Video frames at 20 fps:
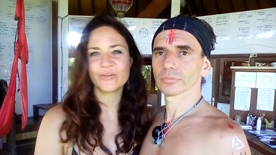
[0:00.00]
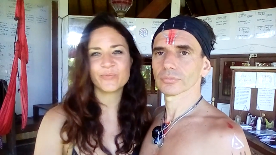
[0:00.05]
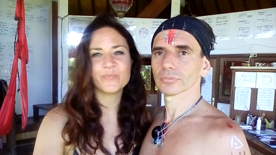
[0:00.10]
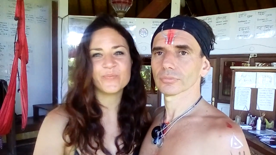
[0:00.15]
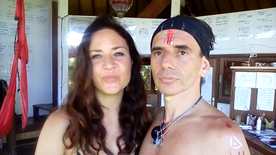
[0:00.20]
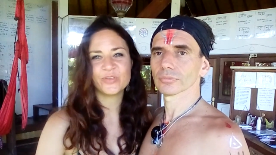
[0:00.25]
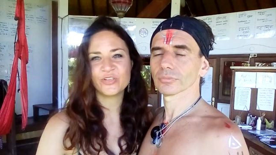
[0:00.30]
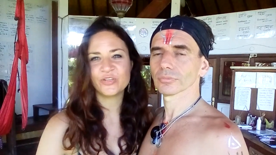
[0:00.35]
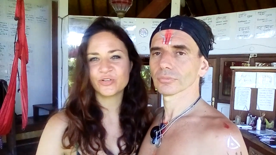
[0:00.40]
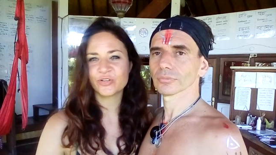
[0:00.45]

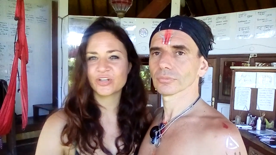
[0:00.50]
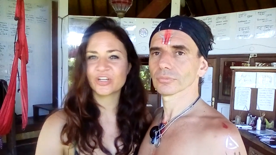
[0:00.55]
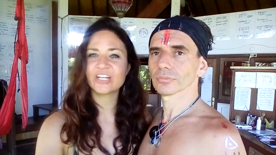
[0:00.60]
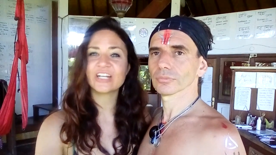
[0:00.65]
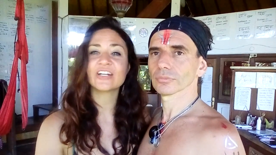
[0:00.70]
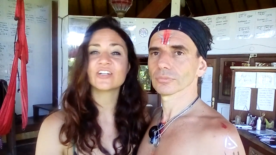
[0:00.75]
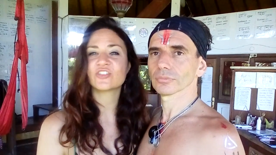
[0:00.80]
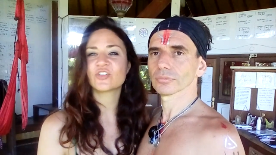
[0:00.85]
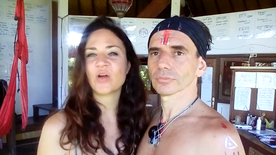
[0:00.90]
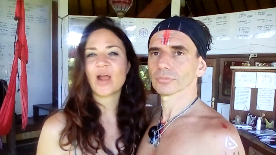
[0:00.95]
Speaker 1: You're you're
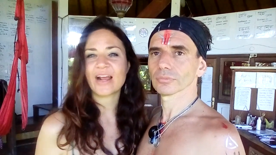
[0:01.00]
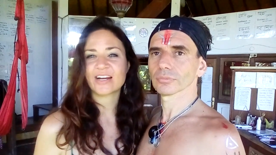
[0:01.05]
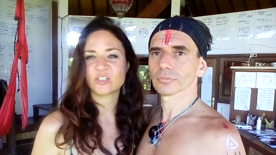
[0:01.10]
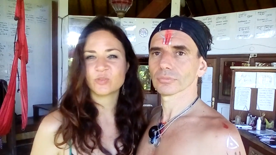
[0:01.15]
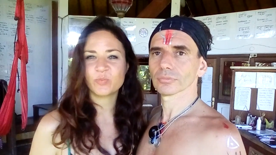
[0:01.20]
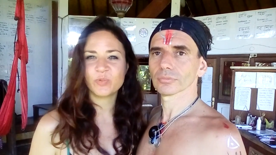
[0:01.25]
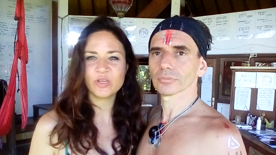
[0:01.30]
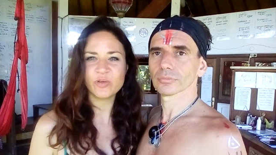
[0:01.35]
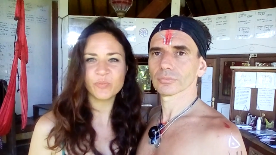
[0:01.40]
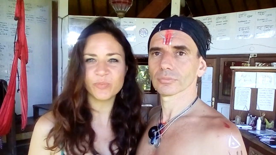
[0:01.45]
going to
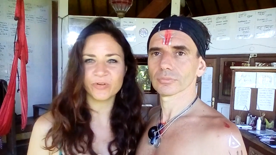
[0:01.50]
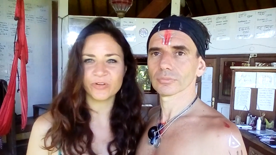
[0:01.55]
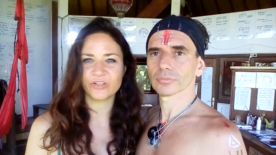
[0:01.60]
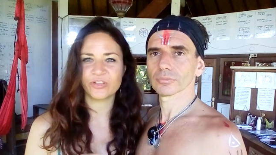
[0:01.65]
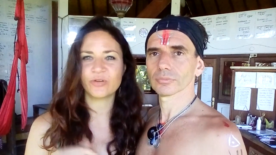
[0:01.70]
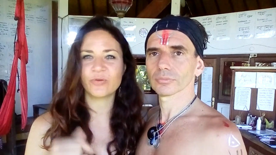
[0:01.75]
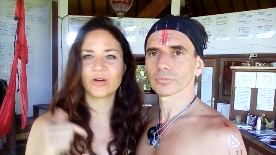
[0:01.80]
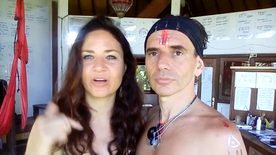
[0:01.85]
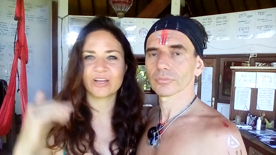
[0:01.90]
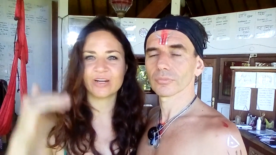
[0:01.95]
attract
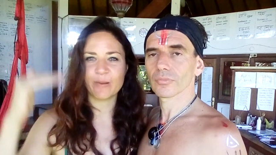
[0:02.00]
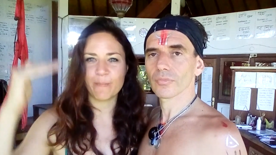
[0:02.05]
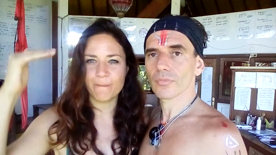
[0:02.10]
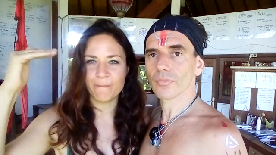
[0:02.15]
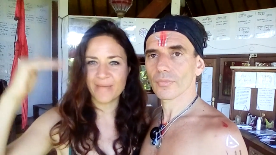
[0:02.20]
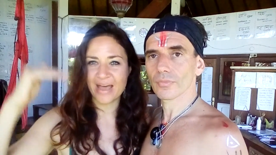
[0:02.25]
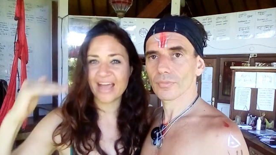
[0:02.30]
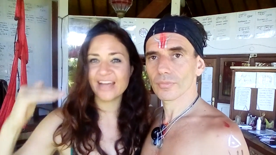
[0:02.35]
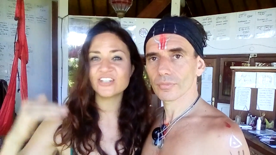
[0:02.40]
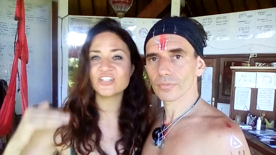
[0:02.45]
people who are going to
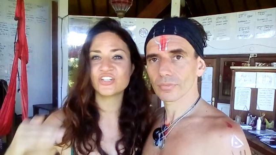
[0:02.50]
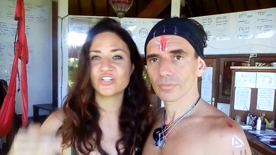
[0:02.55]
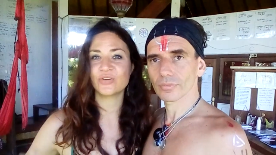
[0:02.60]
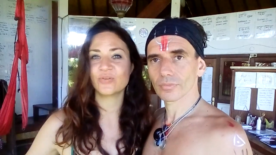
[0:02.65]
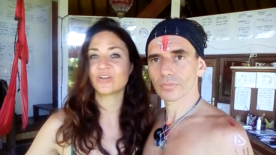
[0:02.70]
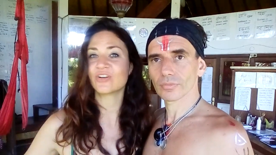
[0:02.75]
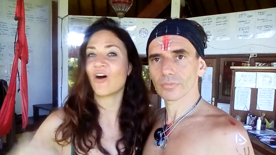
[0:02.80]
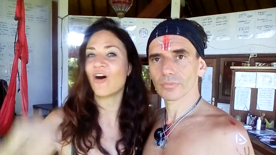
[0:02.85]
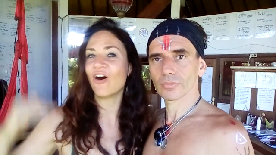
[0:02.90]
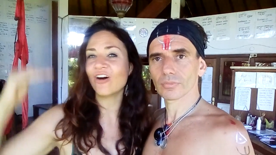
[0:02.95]
match
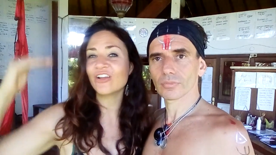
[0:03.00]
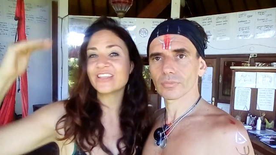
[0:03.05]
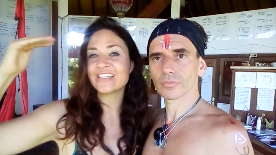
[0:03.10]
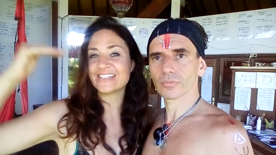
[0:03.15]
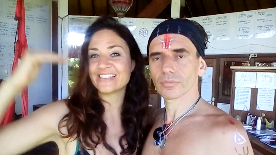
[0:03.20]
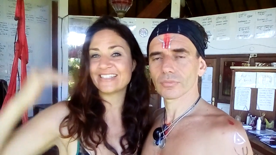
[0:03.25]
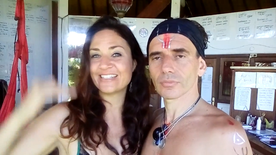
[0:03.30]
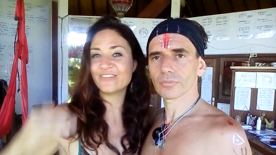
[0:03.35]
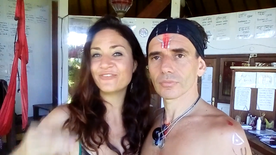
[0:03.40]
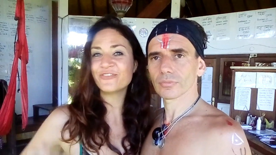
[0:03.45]
you in all
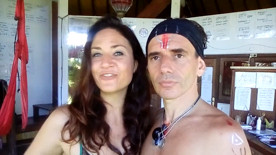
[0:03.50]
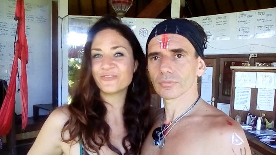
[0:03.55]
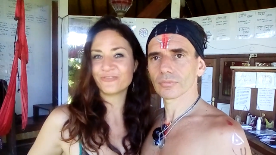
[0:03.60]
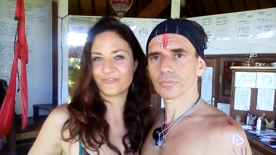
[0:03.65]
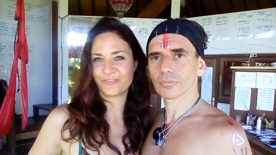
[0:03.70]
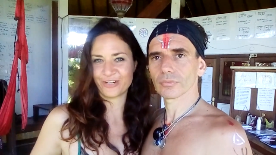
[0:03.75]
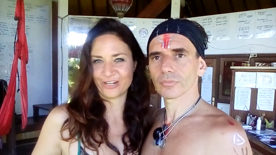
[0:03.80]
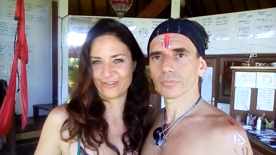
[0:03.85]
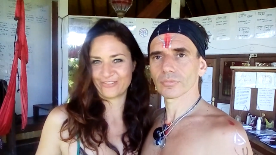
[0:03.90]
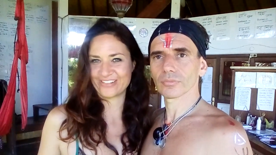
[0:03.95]
these
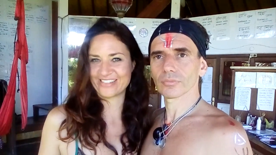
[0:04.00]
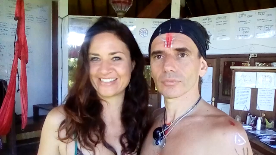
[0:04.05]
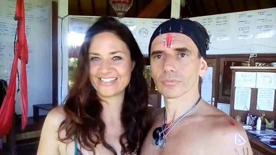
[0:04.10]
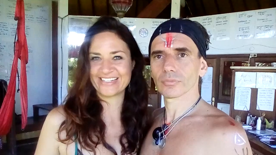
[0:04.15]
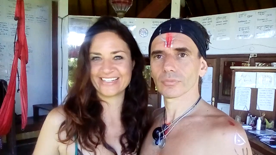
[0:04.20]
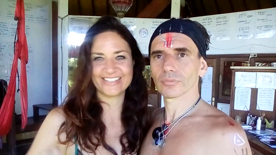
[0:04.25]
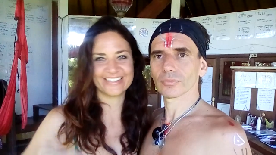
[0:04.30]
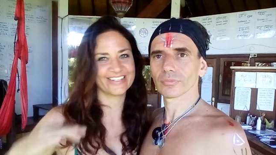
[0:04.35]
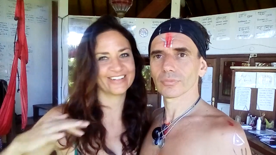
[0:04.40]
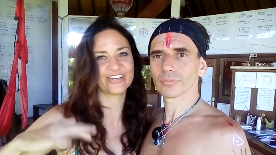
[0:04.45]
different
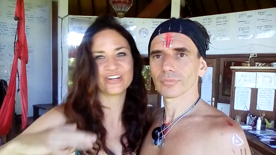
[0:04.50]
frequencies.